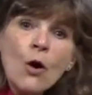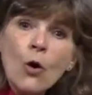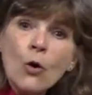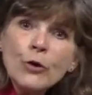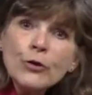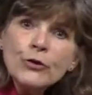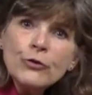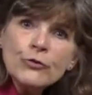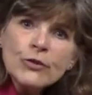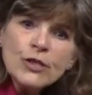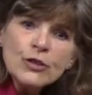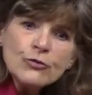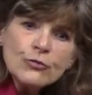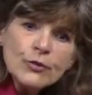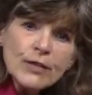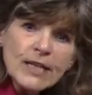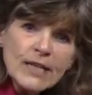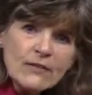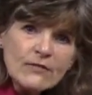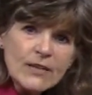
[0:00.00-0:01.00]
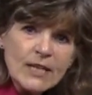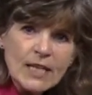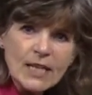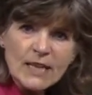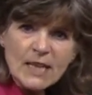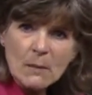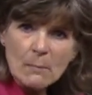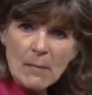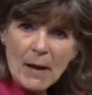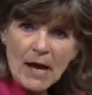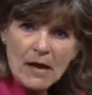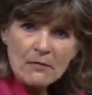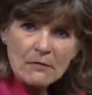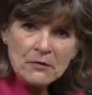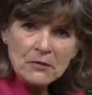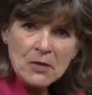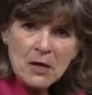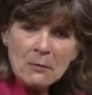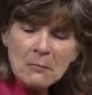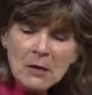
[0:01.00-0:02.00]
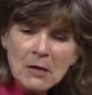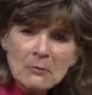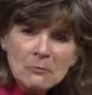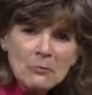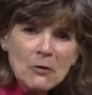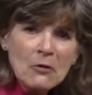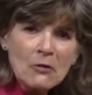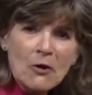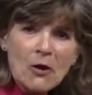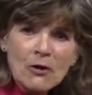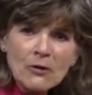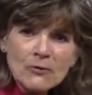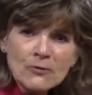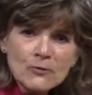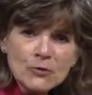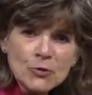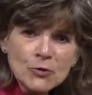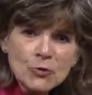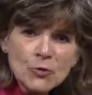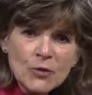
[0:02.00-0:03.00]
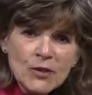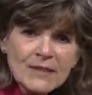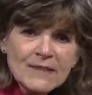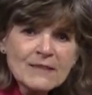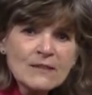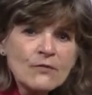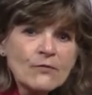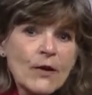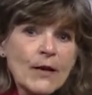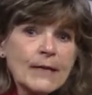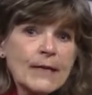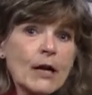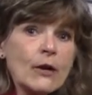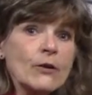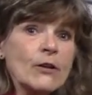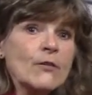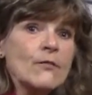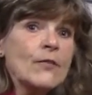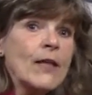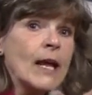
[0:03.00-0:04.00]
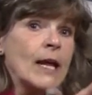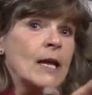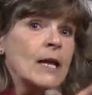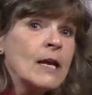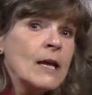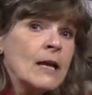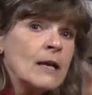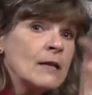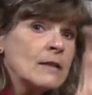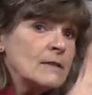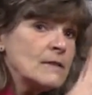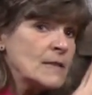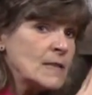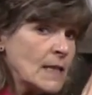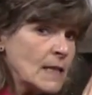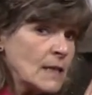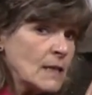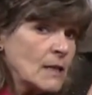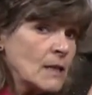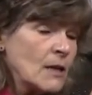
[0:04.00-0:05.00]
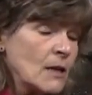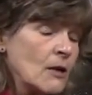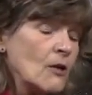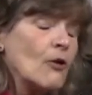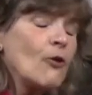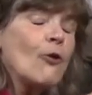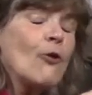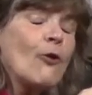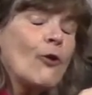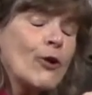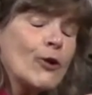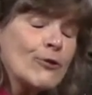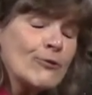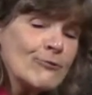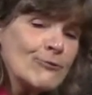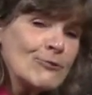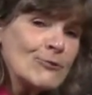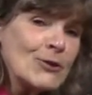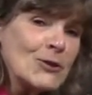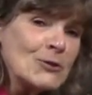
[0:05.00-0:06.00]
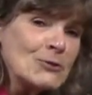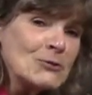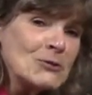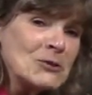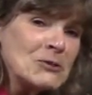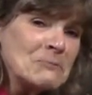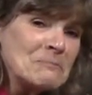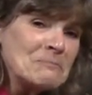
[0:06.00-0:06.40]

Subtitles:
or you can do it even in the bathtub with all of your toys to find out if they sink or float.